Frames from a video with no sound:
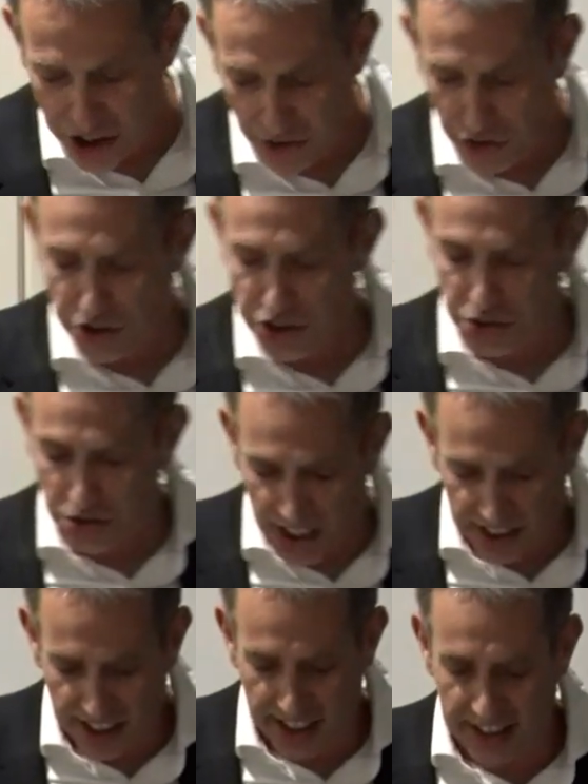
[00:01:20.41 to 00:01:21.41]
of
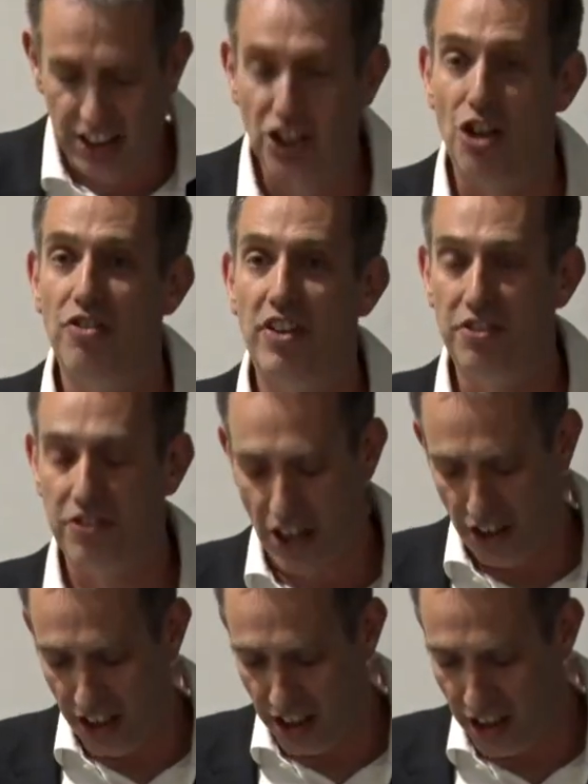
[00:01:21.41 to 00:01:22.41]
constructing and solving
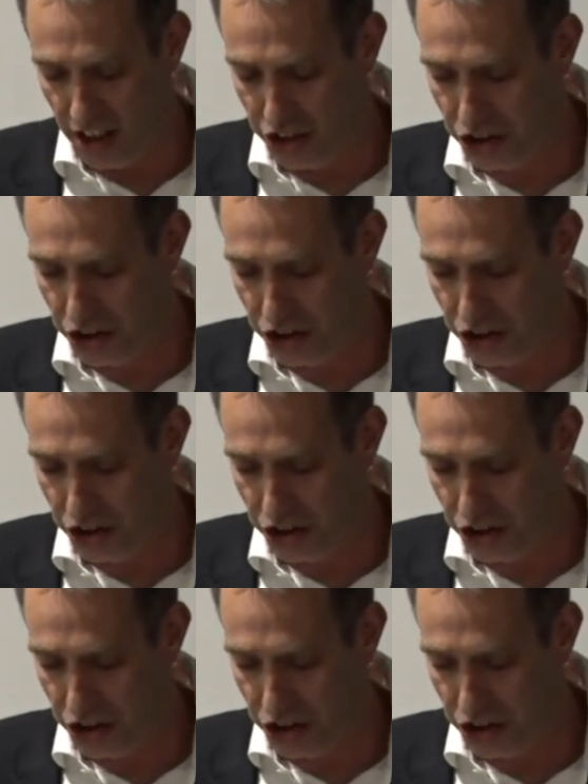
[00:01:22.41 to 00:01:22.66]
very large